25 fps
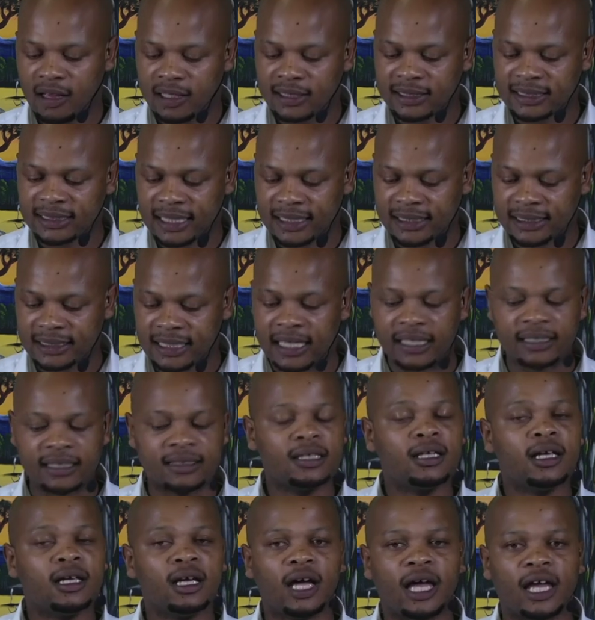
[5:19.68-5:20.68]

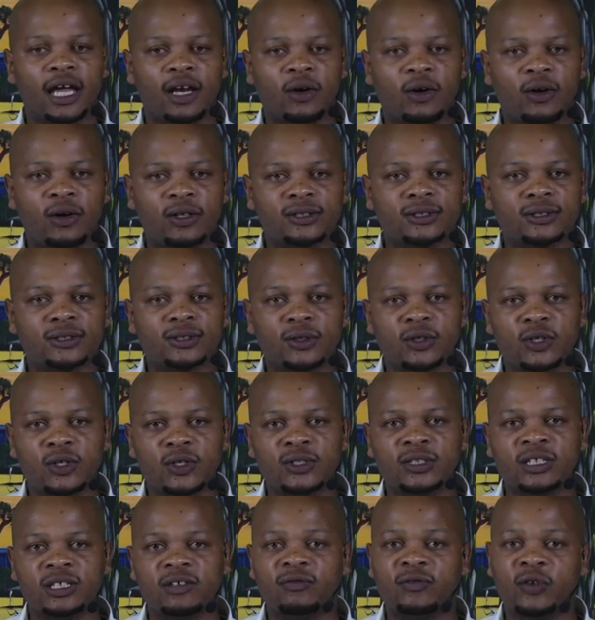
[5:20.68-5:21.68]
setting and also
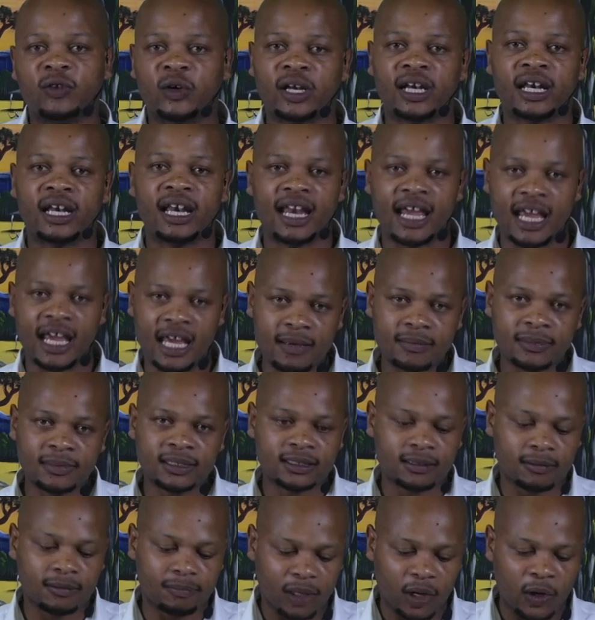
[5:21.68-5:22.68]
using foreign
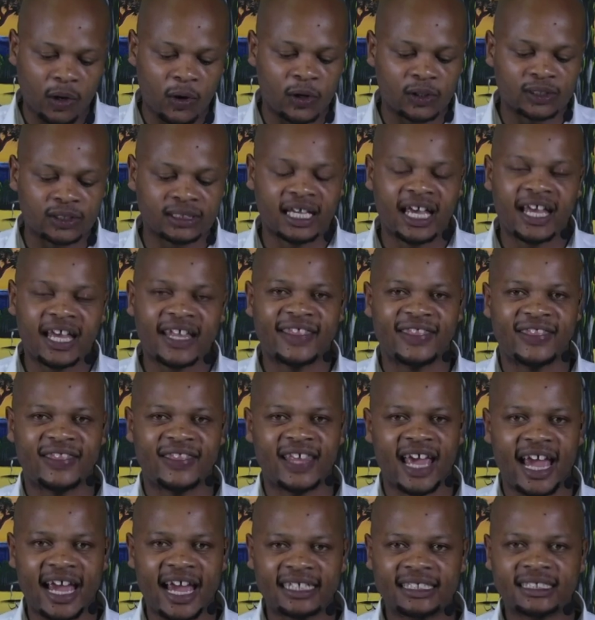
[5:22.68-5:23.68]
names, because
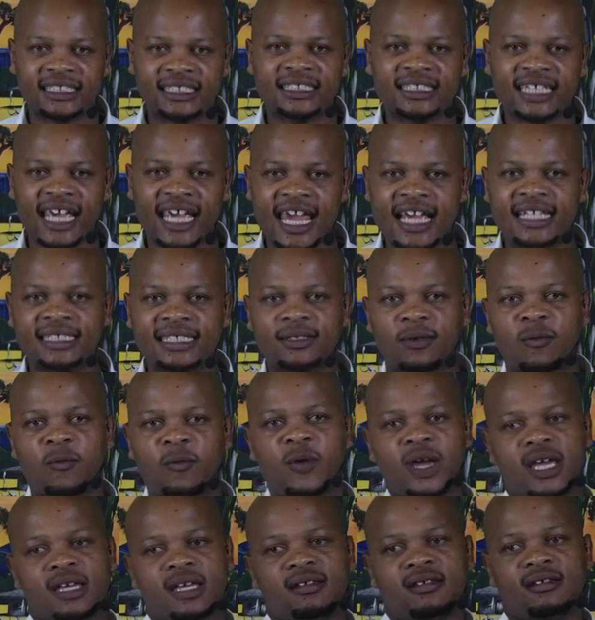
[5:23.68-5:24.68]
that takes
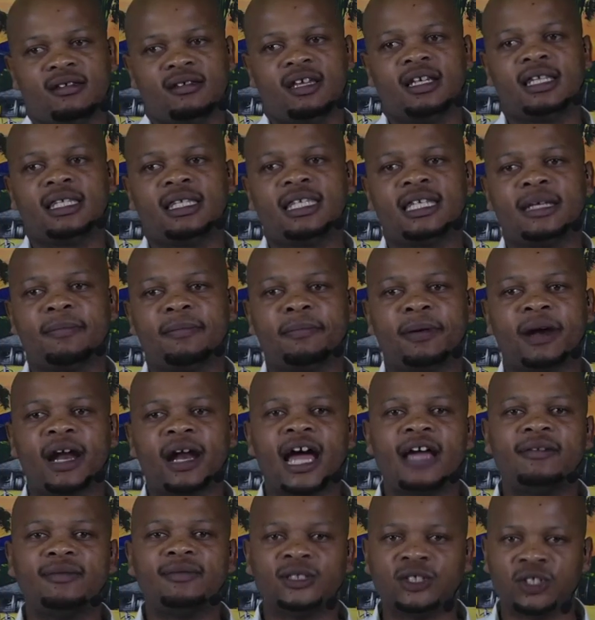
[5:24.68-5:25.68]
away, it
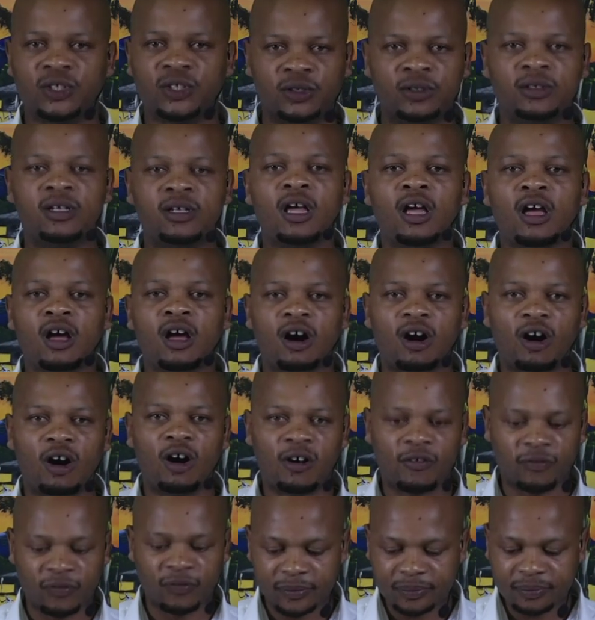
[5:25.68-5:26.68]
deprives you
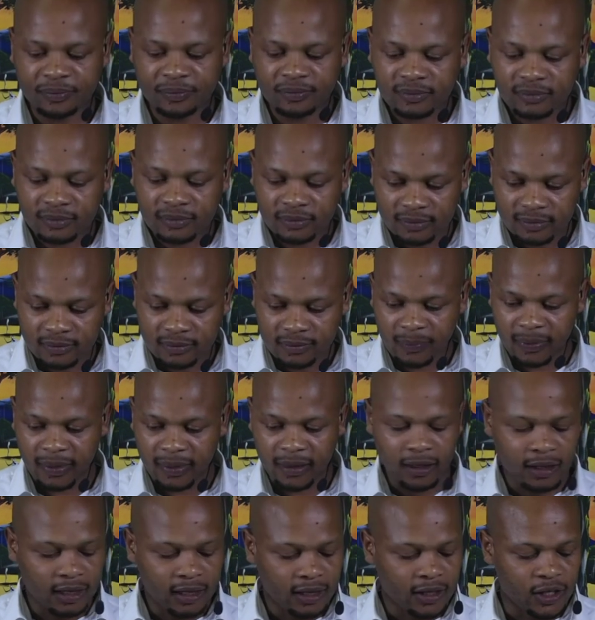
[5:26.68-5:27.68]
of
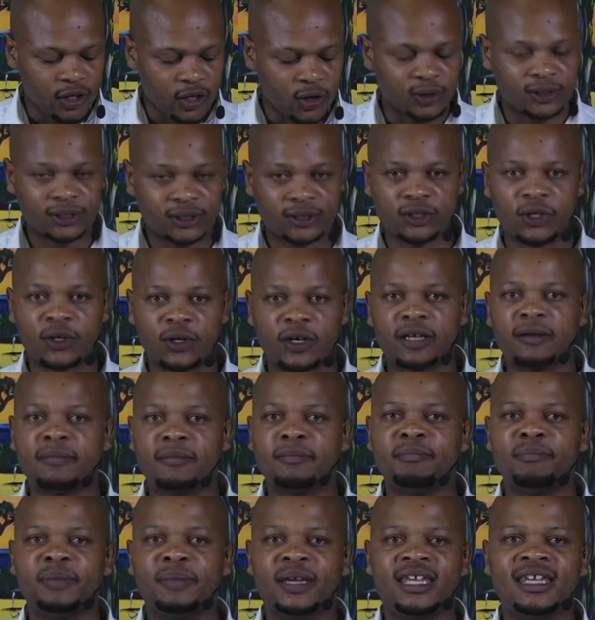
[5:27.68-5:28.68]
your story
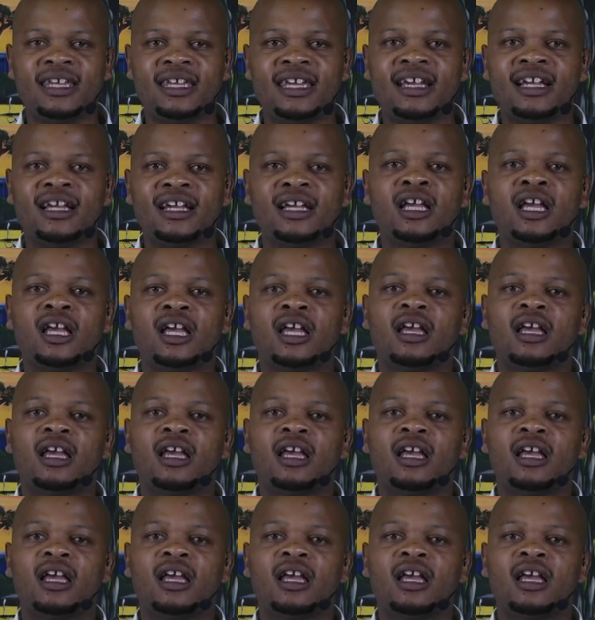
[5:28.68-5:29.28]
being